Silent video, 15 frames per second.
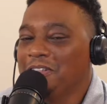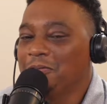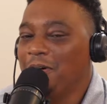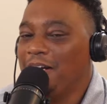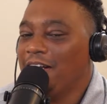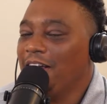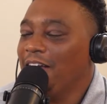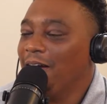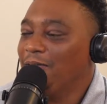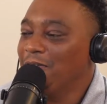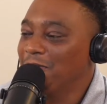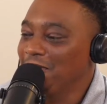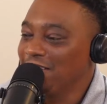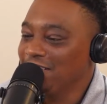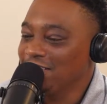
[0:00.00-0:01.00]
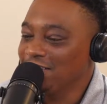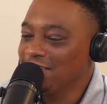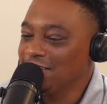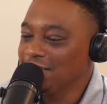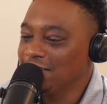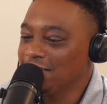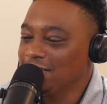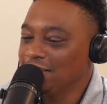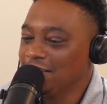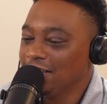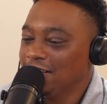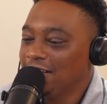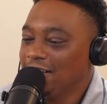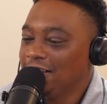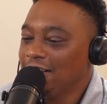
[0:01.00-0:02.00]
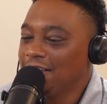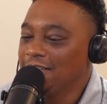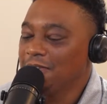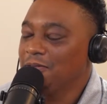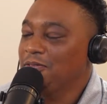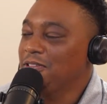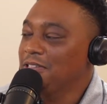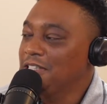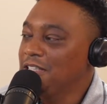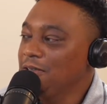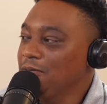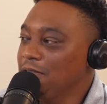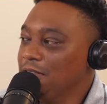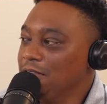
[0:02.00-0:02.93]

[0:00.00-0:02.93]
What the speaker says: why they have the rankings is it's for TV.